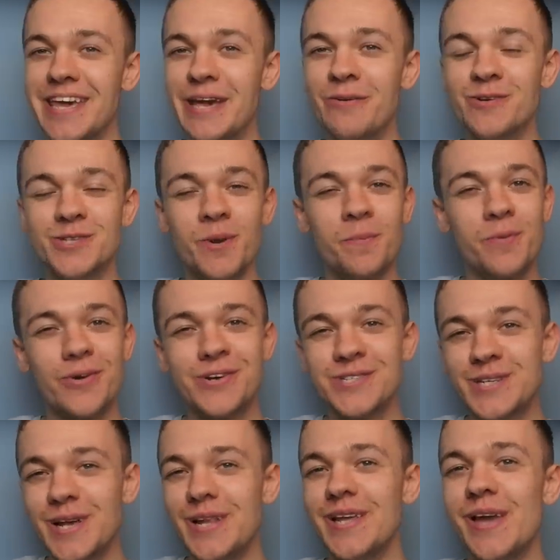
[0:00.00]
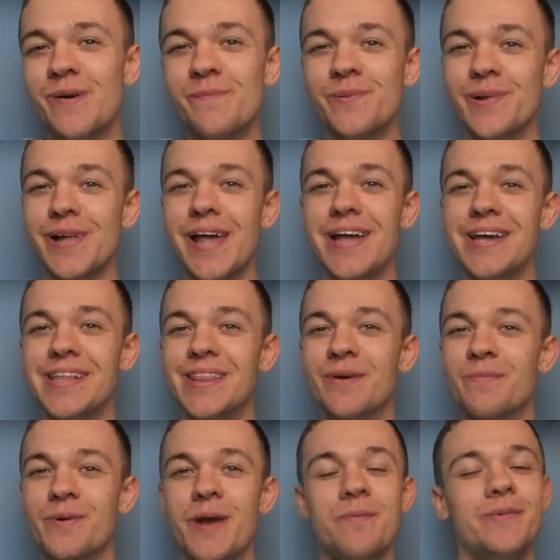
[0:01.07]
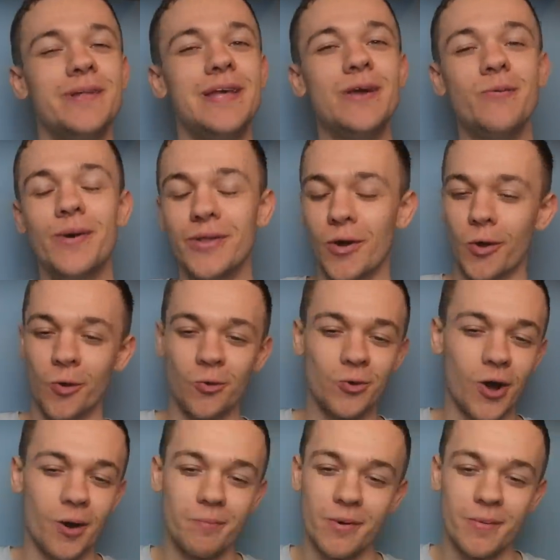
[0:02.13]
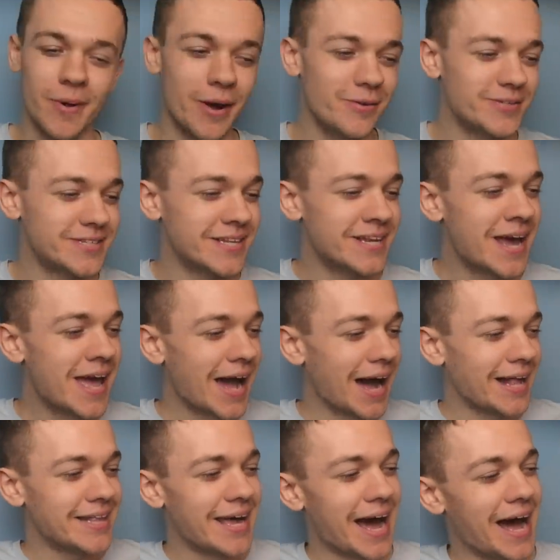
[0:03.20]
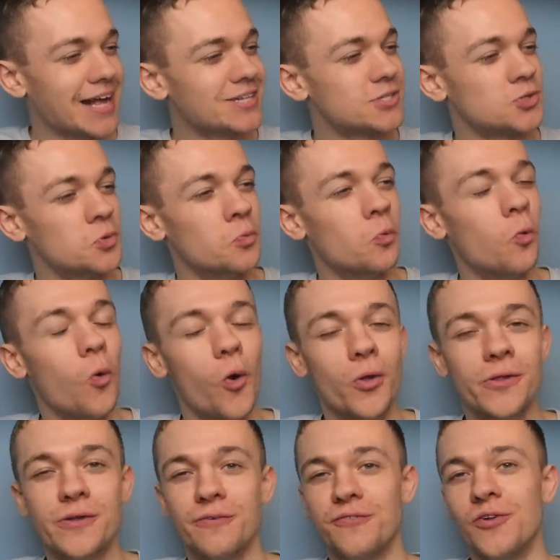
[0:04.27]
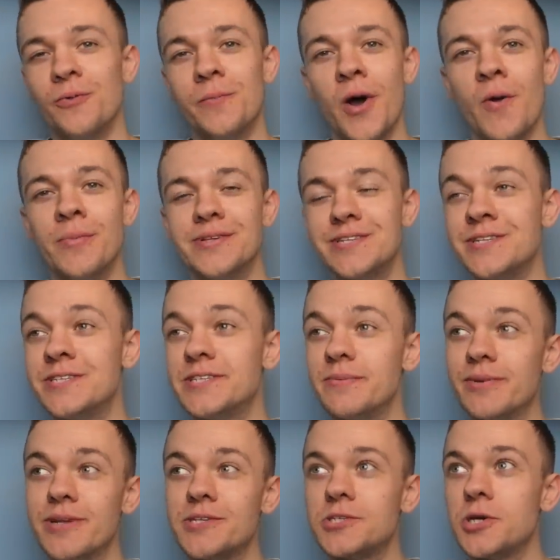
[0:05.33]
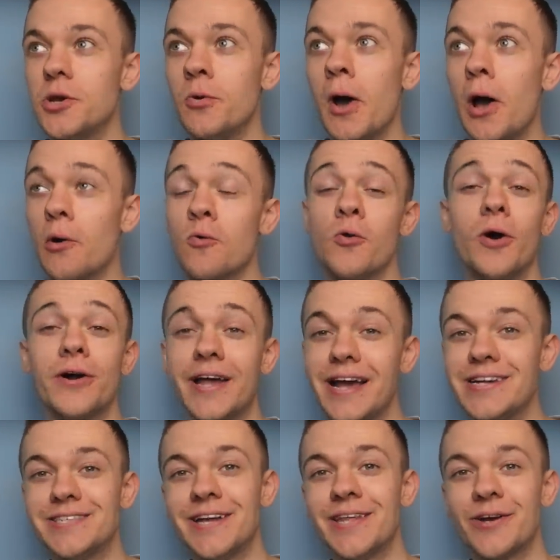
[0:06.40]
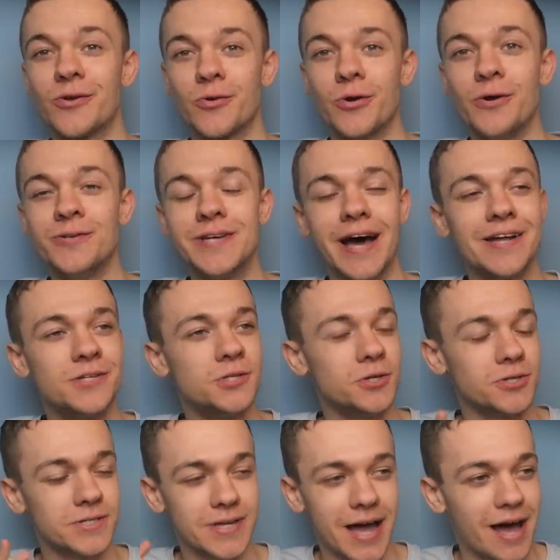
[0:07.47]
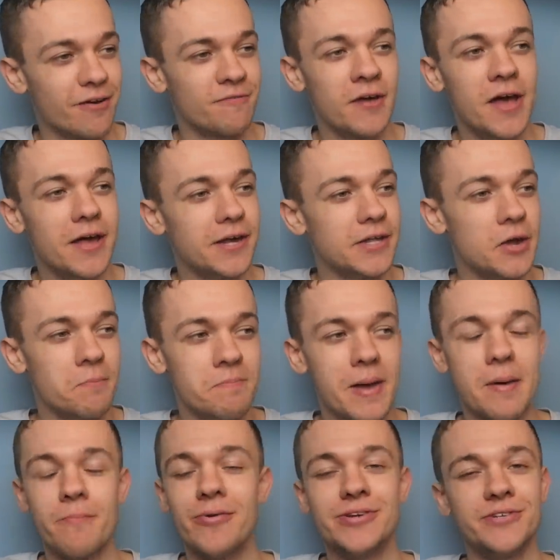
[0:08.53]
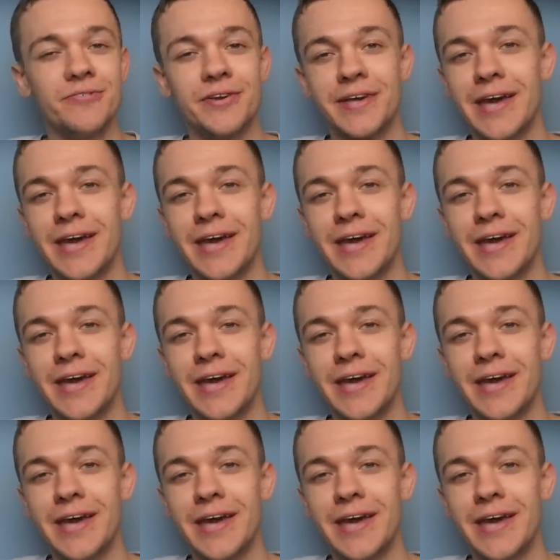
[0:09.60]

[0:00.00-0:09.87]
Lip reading: He was a Brazilian playing in the Premier League when Hull got promoted, and he had some wonderful moments. And similar to Roque Santa Cruz, I just have, you know, memories of